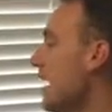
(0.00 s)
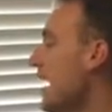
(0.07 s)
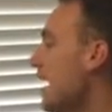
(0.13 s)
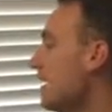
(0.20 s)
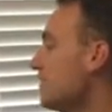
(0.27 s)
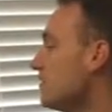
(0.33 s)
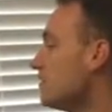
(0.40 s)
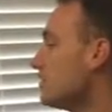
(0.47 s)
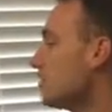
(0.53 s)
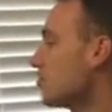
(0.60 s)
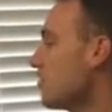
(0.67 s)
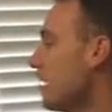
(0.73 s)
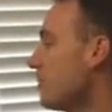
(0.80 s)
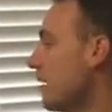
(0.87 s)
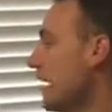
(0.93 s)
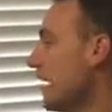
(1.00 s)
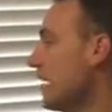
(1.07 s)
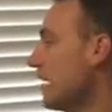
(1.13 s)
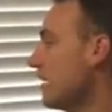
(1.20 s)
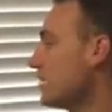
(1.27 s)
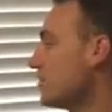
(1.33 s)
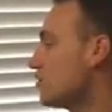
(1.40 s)
and describe
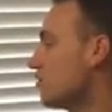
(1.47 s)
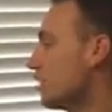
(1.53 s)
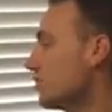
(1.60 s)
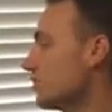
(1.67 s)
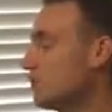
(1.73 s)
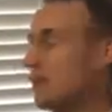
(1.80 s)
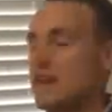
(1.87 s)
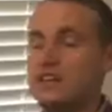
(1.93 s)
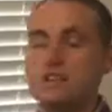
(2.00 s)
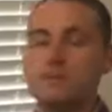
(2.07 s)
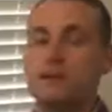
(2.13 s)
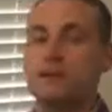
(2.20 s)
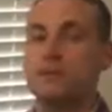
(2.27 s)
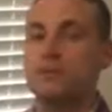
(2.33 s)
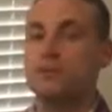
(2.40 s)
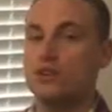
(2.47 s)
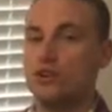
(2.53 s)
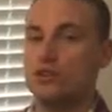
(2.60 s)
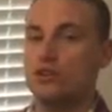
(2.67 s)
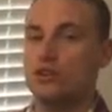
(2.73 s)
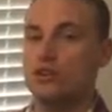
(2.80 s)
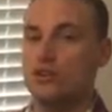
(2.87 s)
our strategy for estimating
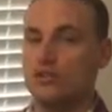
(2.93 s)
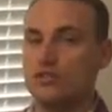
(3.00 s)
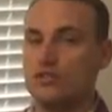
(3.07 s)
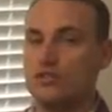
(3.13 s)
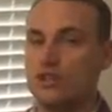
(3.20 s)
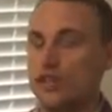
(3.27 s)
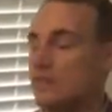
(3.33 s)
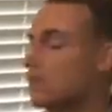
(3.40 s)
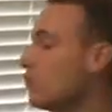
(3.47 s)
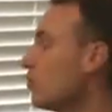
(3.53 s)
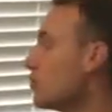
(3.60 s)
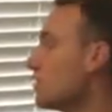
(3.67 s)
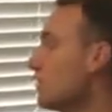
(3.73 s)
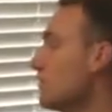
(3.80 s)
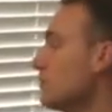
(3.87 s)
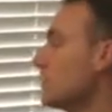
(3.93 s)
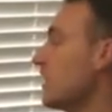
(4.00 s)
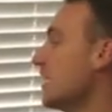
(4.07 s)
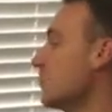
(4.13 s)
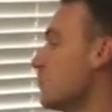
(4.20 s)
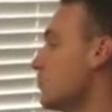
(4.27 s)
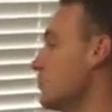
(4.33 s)
production costs, and of course the
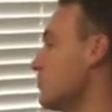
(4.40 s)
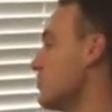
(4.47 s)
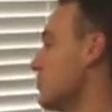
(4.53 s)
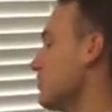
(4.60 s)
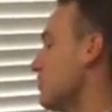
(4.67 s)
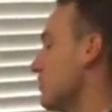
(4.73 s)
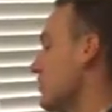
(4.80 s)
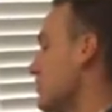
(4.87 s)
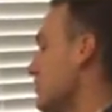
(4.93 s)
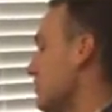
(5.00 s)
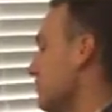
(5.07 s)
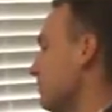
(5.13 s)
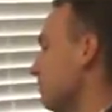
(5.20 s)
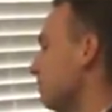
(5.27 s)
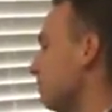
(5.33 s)
limitations to these.